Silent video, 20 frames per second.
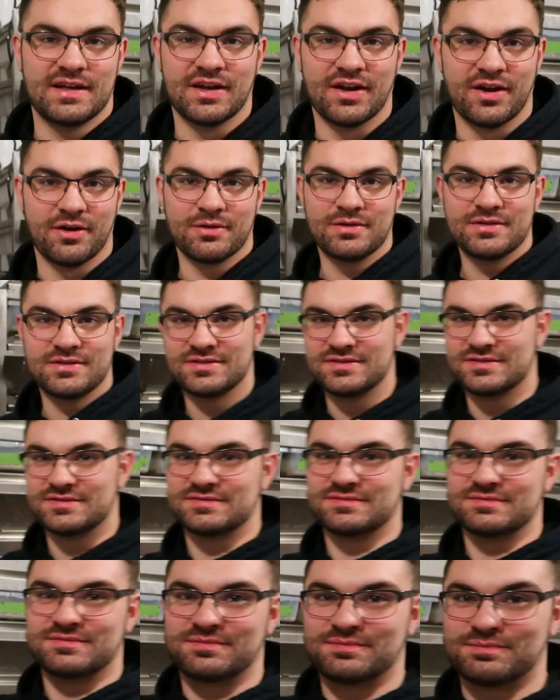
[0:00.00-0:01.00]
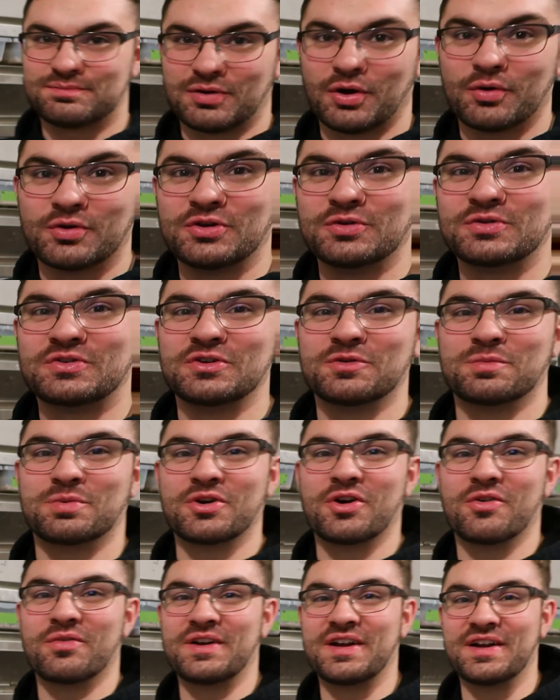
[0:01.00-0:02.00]
you know, pro
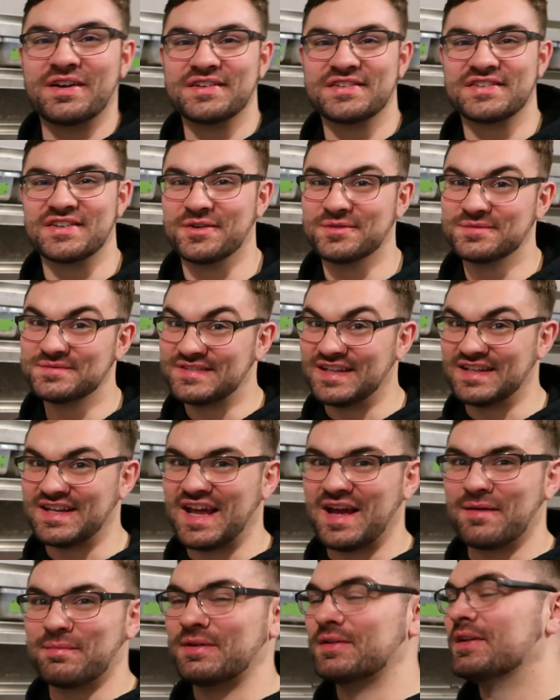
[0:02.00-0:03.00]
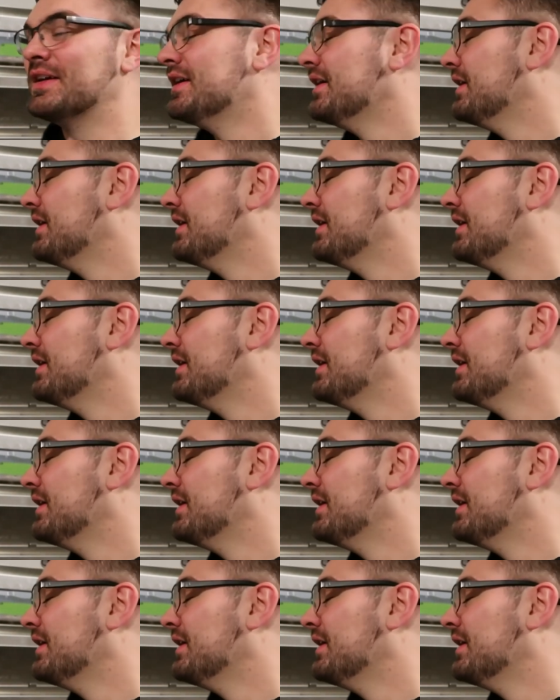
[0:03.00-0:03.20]
YouTuber over here, so it didn't happen.